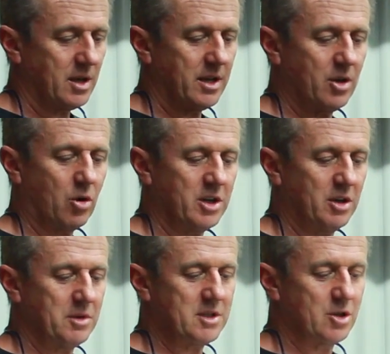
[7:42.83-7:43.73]
and the
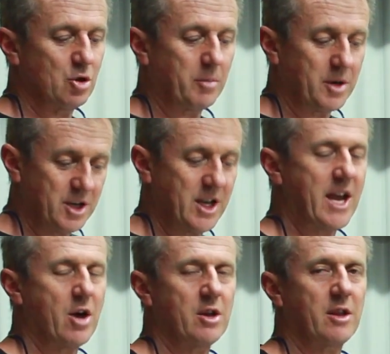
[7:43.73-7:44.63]
idea is to drop it
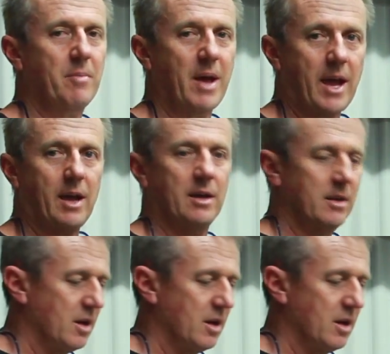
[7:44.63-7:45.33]
down at the back,